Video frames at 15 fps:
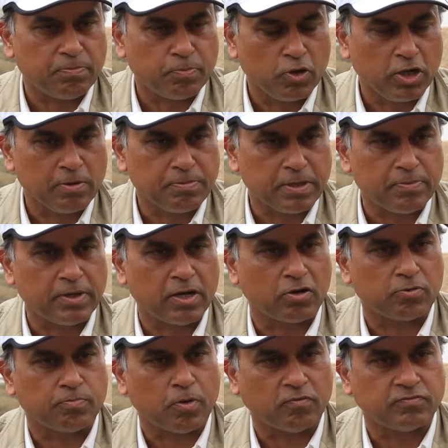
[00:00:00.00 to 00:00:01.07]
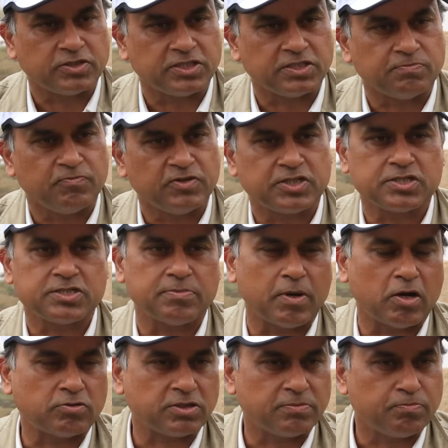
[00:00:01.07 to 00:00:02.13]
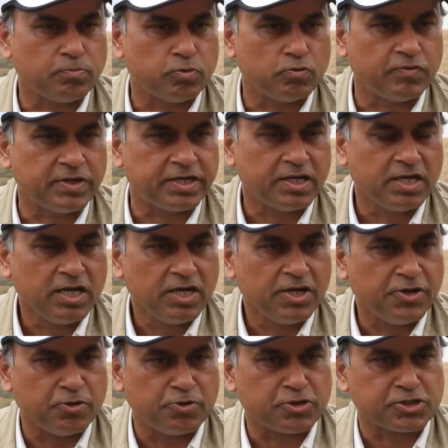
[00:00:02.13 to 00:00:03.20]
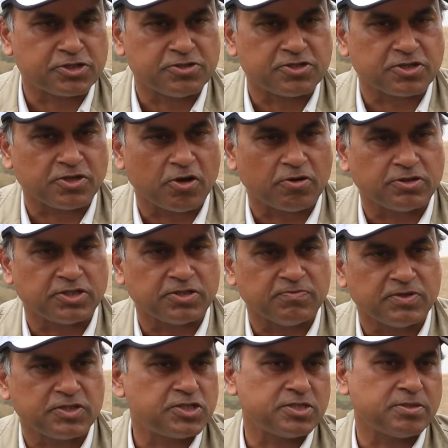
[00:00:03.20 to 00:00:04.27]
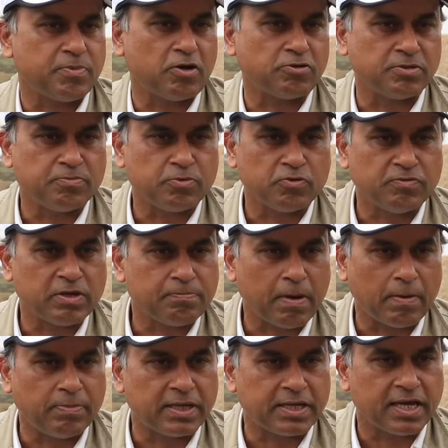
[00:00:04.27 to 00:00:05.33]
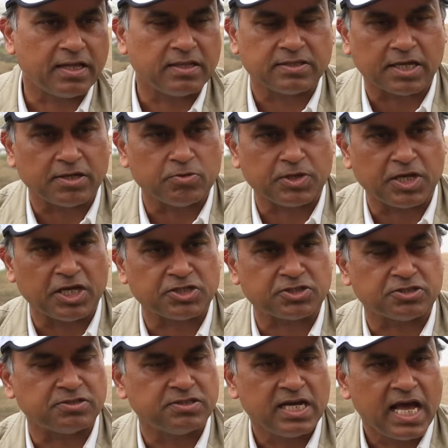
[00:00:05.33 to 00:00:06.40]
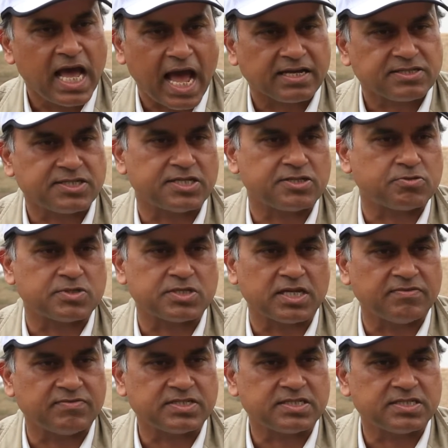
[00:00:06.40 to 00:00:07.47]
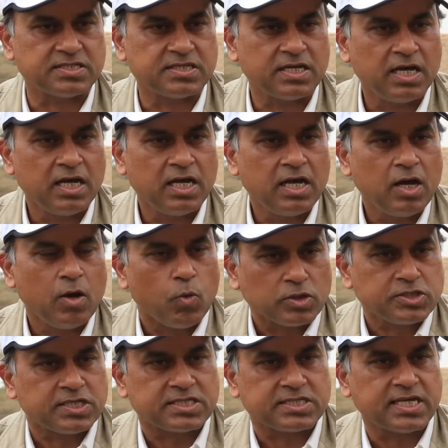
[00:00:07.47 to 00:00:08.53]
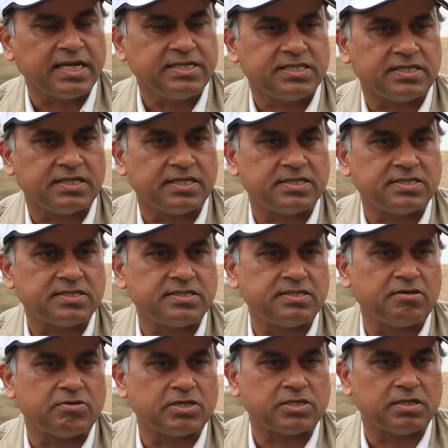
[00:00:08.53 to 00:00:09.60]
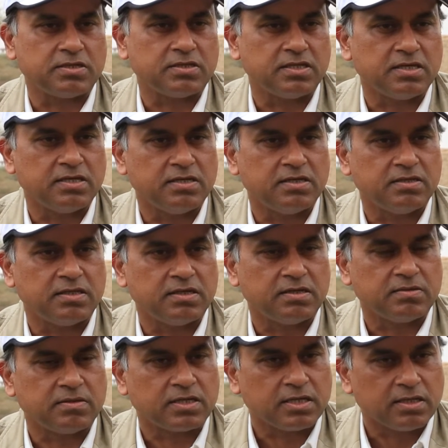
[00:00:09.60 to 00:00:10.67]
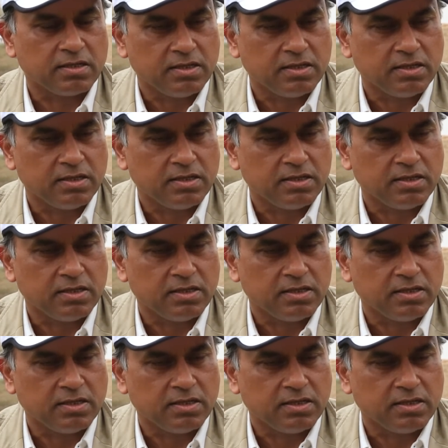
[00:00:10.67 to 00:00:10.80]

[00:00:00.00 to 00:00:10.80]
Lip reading: pulling people out of poverty, which is about improving nutritional security, which is about improving public health, education, access to services. What's exciting is there is the